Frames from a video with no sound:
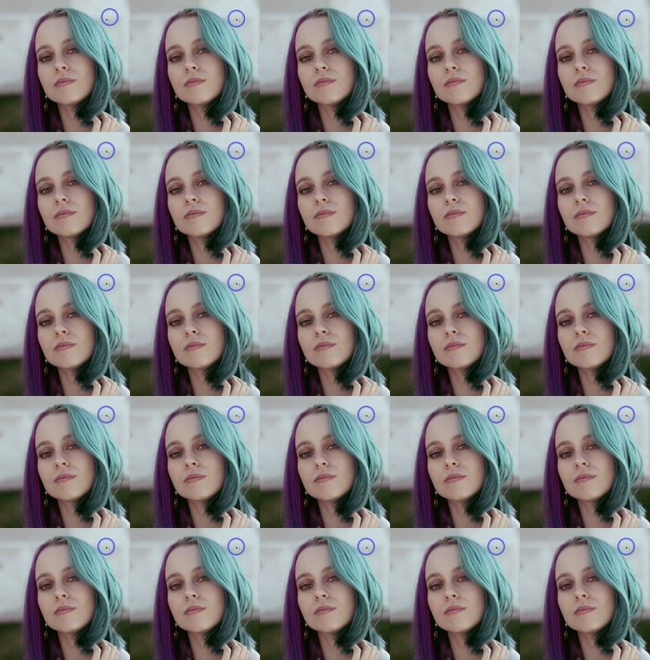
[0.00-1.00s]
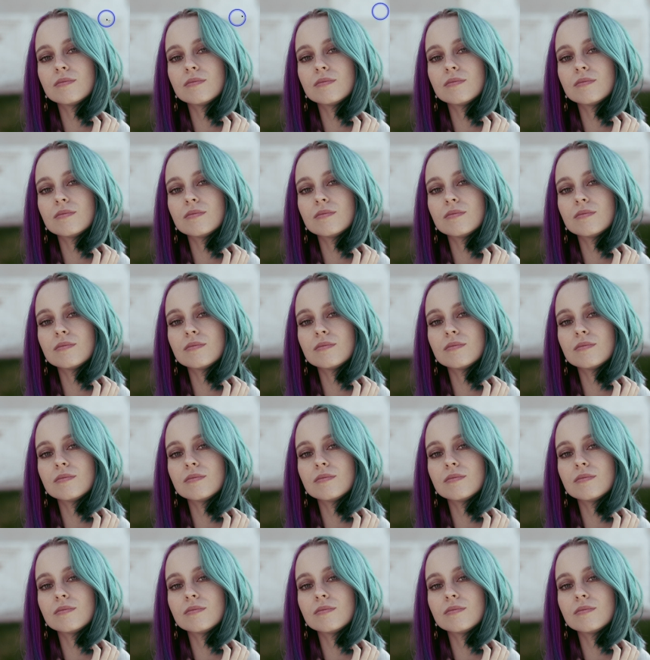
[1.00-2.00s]

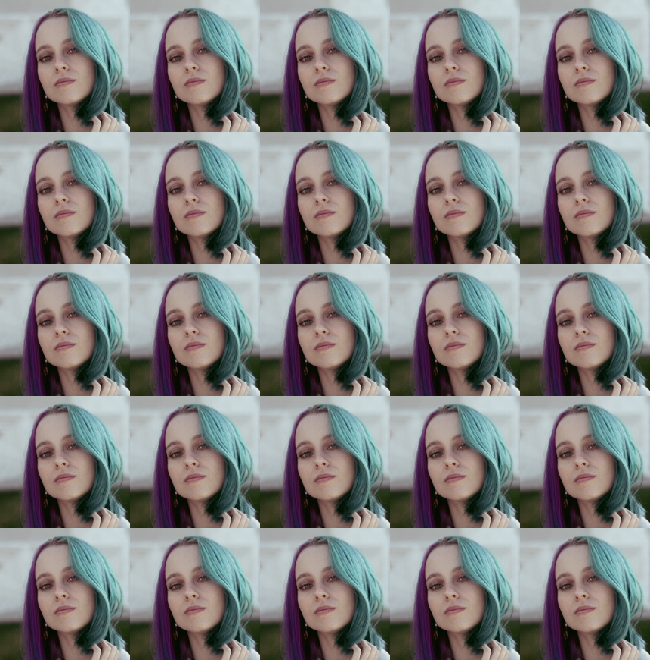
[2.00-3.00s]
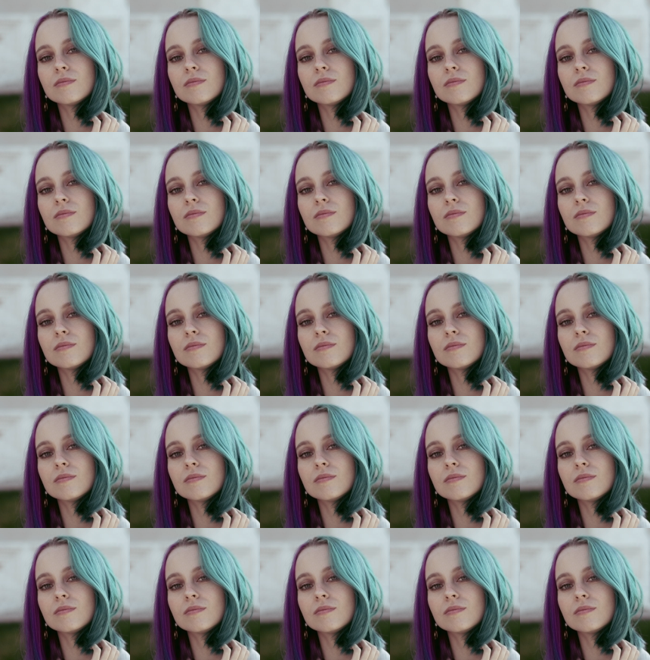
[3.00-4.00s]

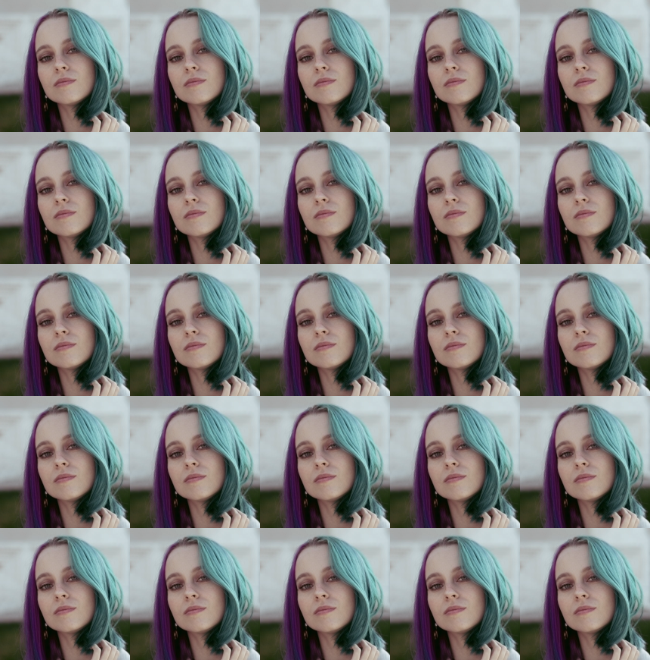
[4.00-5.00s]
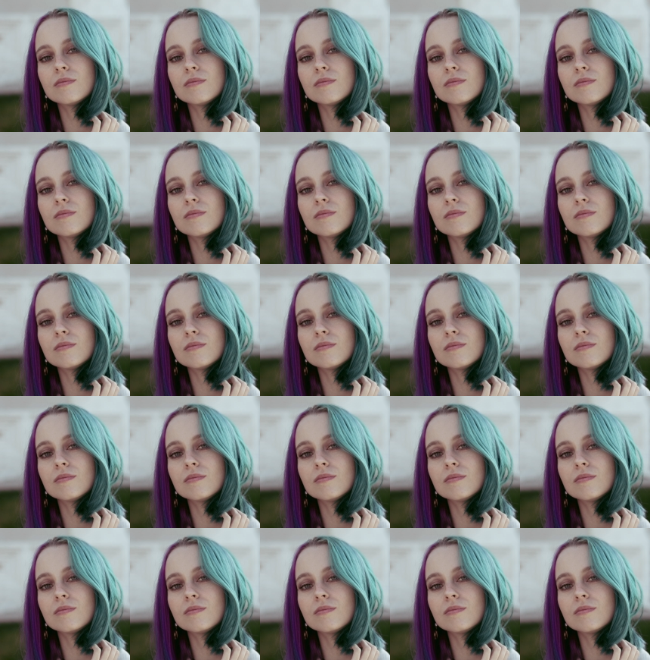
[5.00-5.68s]
The face doesn't move, so there is nothing to read.